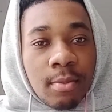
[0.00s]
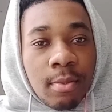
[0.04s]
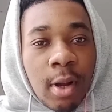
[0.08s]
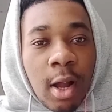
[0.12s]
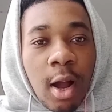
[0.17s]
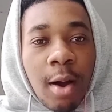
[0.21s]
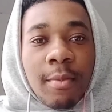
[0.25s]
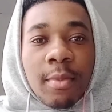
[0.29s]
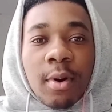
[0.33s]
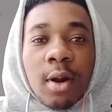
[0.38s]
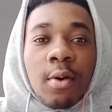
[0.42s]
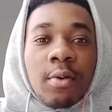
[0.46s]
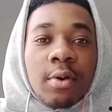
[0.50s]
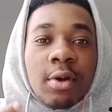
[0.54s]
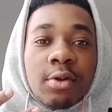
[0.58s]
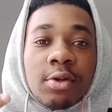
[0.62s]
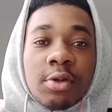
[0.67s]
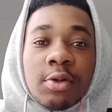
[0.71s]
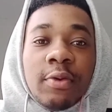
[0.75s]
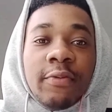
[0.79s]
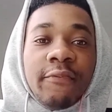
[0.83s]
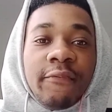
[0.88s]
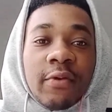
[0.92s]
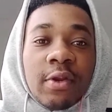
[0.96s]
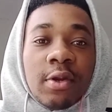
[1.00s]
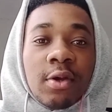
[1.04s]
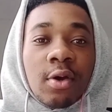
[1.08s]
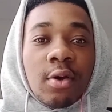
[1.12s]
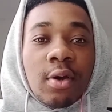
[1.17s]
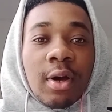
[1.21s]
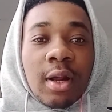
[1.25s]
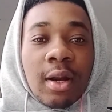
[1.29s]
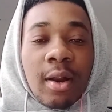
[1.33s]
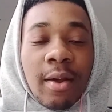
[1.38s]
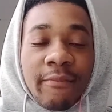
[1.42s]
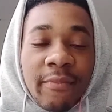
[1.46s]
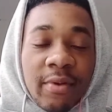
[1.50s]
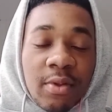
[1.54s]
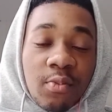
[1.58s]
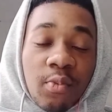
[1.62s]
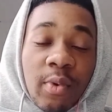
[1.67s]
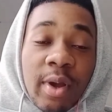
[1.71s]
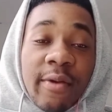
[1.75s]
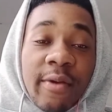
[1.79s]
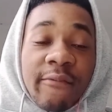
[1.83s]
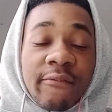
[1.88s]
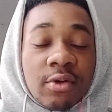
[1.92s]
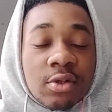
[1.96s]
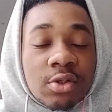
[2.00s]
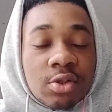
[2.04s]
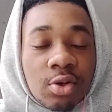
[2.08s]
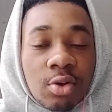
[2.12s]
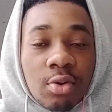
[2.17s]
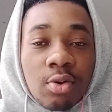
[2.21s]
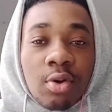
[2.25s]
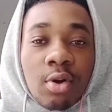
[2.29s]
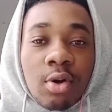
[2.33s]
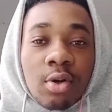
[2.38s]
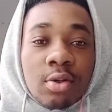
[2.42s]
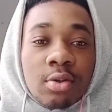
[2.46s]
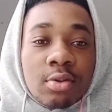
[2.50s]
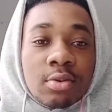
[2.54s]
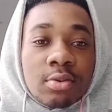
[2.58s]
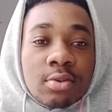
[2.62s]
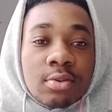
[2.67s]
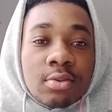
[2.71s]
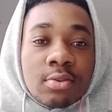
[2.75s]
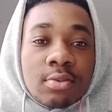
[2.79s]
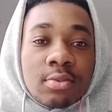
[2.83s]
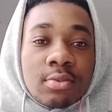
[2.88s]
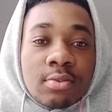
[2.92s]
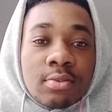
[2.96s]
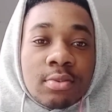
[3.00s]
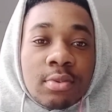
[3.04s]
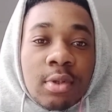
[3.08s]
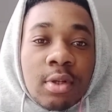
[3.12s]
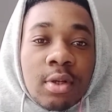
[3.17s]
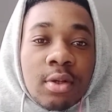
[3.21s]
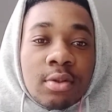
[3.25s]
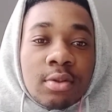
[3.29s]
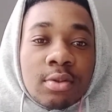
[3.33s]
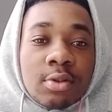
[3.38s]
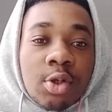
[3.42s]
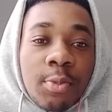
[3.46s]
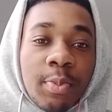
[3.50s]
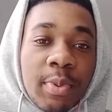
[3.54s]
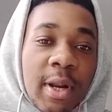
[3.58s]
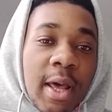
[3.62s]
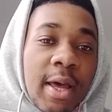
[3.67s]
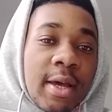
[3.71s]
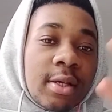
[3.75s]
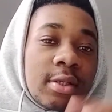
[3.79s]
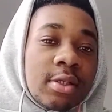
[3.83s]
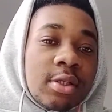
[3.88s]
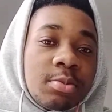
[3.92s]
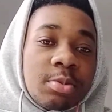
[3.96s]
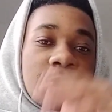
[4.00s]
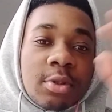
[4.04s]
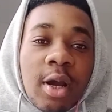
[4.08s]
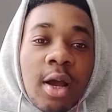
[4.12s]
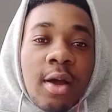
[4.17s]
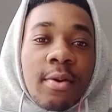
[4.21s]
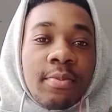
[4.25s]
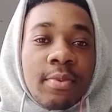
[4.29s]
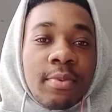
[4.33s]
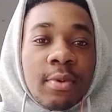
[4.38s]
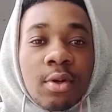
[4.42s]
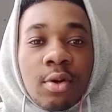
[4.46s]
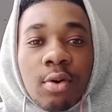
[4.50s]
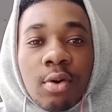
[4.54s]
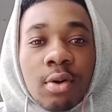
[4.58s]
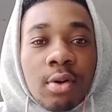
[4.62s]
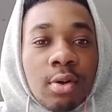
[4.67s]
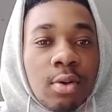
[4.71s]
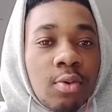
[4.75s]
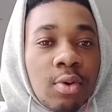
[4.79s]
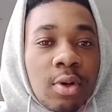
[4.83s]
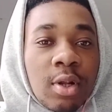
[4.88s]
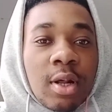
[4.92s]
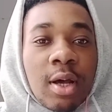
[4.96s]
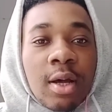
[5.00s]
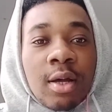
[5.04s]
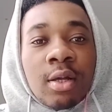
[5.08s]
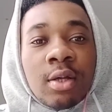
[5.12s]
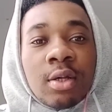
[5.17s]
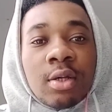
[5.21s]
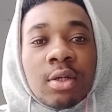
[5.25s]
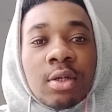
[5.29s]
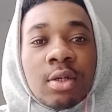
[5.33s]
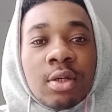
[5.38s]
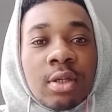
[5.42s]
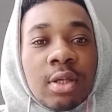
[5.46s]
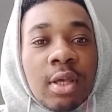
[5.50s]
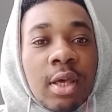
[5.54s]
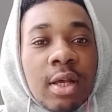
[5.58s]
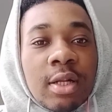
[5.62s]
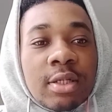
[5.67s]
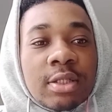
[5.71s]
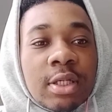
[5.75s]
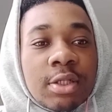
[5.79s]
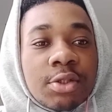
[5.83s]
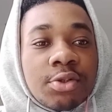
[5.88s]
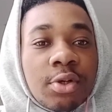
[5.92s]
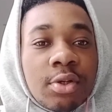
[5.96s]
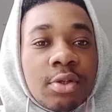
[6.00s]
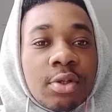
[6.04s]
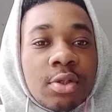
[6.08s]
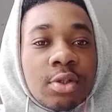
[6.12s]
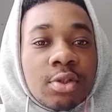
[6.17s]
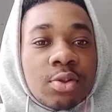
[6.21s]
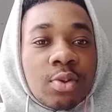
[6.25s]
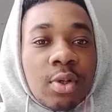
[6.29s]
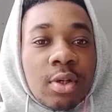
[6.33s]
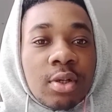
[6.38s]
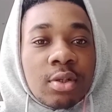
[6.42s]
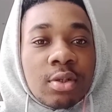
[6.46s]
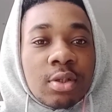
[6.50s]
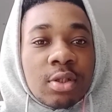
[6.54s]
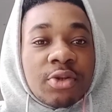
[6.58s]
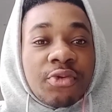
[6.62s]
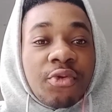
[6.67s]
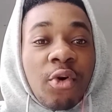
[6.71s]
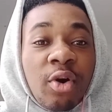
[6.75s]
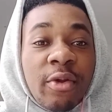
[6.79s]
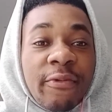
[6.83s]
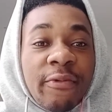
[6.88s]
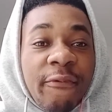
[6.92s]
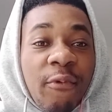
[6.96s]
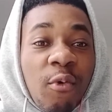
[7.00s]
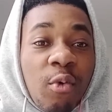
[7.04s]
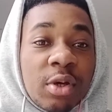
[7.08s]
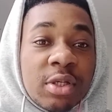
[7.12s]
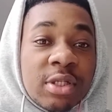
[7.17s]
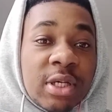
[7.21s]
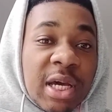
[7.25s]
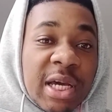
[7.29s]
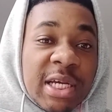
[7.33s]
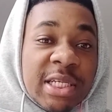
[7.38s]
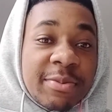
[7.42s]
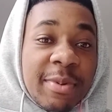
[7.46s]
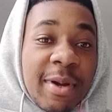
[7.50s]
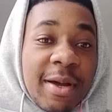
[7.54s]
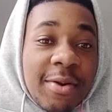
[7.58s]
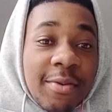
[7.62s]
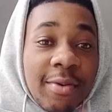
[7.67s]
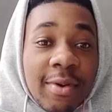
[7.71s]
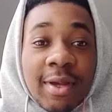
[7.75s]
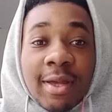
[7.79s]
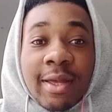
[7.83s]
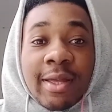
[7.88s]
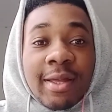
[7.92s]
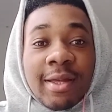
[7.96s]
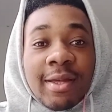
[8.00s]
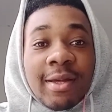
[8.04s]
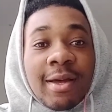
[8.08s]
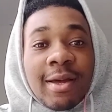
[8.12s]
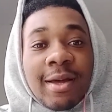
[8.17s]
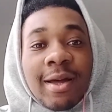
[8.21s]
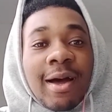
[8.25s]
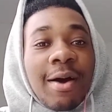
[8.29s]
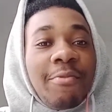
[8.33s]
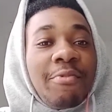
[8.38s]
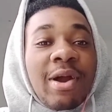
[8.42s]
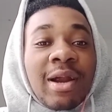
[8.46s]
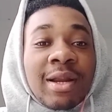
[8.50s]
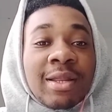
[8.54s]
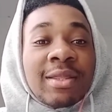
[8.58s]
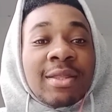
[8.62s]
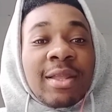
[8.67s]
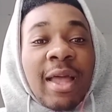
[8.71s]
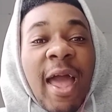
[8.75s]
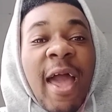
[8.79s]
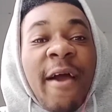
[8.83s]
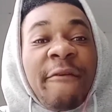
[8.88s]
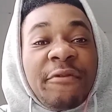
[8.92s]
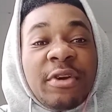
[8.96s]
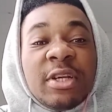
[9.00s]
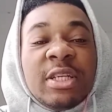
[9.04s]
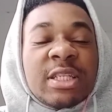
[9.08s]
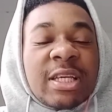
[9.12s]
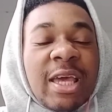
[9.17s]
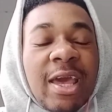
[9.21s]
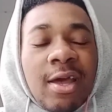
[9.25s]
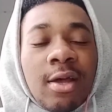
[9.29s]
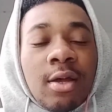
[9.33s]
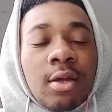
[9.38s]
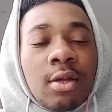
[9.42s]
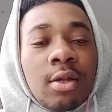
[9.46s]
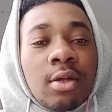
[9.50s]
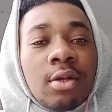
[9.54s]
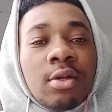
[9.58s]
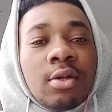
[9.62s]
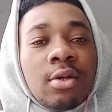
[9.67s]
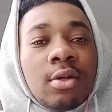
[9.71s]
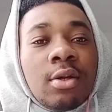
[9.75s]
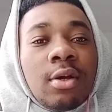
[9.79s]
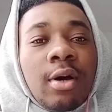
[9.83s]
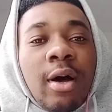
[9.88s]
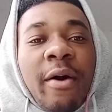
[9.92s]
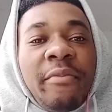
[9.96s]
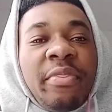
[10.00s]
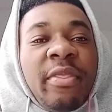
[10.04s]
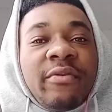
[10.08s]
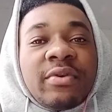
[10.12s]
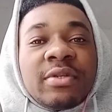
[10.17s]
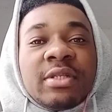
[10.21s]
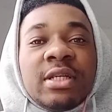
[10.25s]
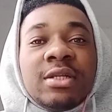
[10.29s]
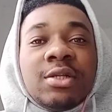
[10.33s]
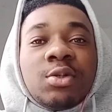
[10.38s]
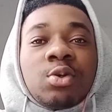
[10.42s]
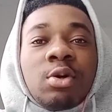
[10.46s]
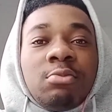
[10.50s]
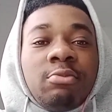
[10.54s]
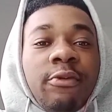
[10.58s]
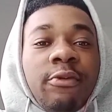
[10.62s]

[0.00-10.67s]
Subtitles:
coming out with a new video, and I've been waiting for so long. You know, drop a like, subscribe, you know, all of that. Yeah, let's get straight into this one. It's only 40 seconds, by the way. I'm reacting to every skit. I've never seen this one